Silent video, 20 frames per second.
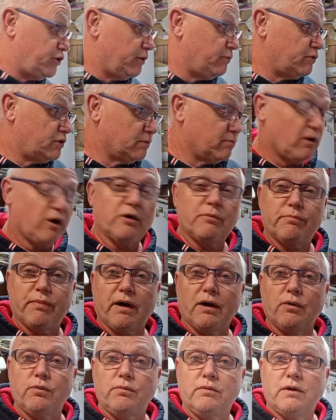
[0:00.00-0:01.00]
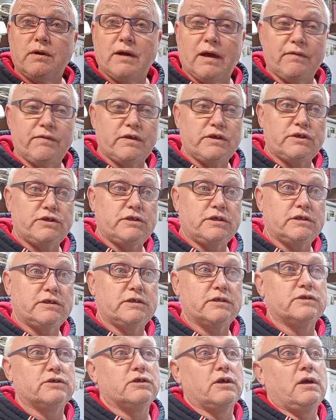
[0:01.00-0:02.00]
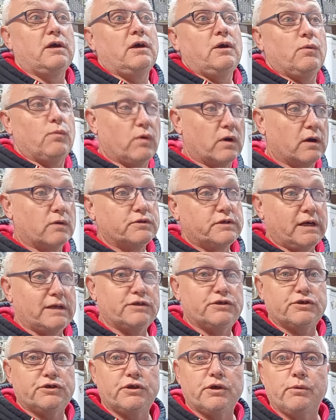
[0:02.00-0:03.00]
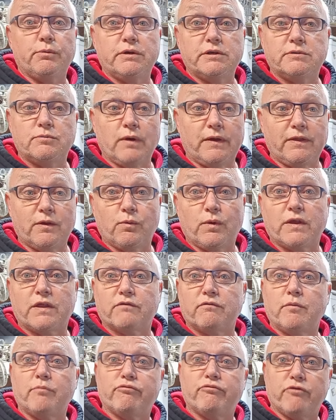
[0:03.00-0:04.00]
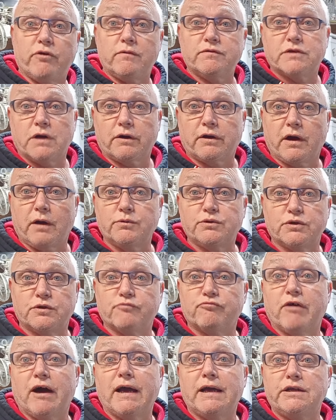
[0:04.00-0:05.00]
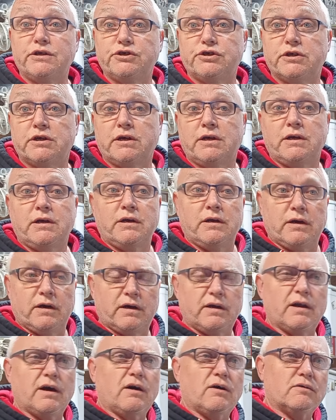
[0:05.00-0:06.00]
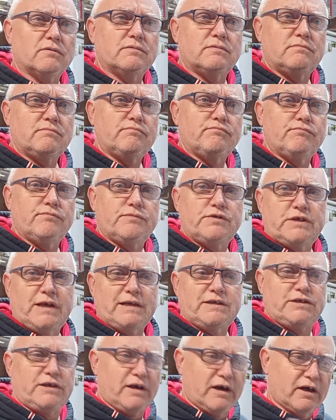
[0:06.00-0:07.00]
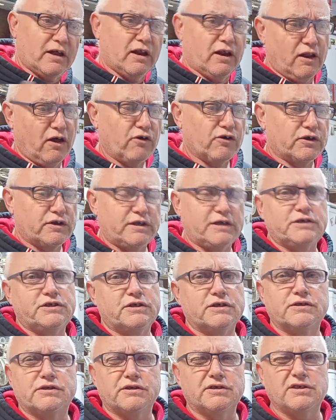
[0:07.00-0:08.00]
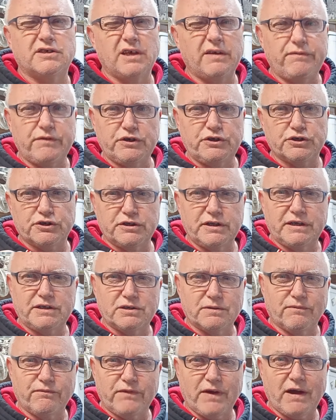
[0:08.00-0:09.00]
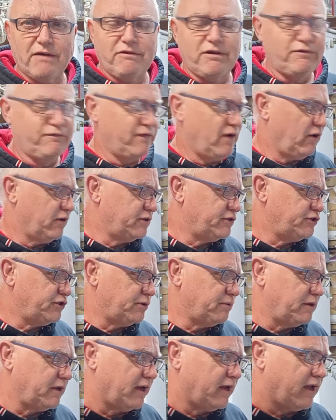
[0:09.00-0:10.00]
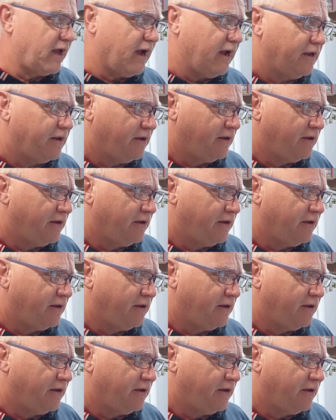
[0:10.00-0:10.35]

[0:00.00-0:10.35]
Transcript: to my bow at this distance. What I'll tend to do is when the weather improves, I'll go to the range and I'll test it at a longer distance and see if it just needs some very fine tuning again.